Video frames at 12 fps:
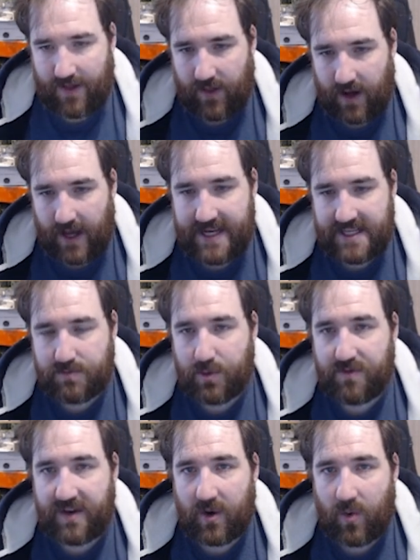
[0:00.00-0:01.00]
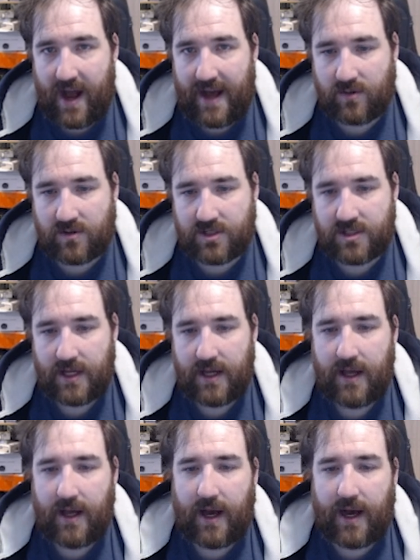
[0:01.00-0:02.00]
the light is moving around.
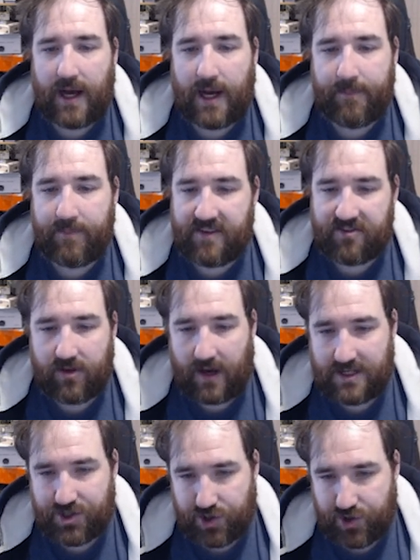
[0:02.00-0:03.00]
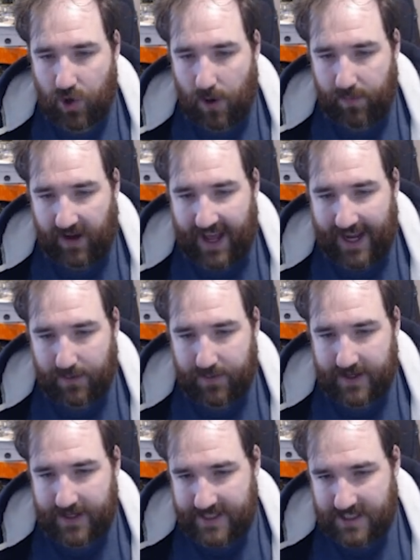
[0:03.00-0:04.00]
This guy's just got black,
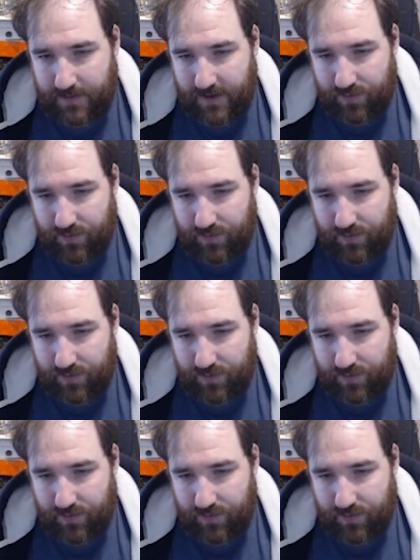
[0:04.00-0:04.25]
but it needs to be